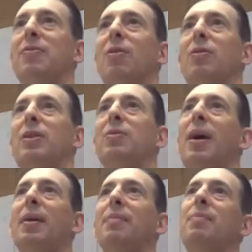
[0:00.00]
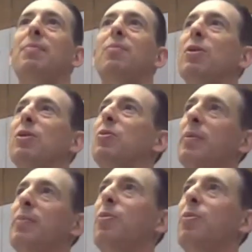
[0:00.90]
if only you had more swimming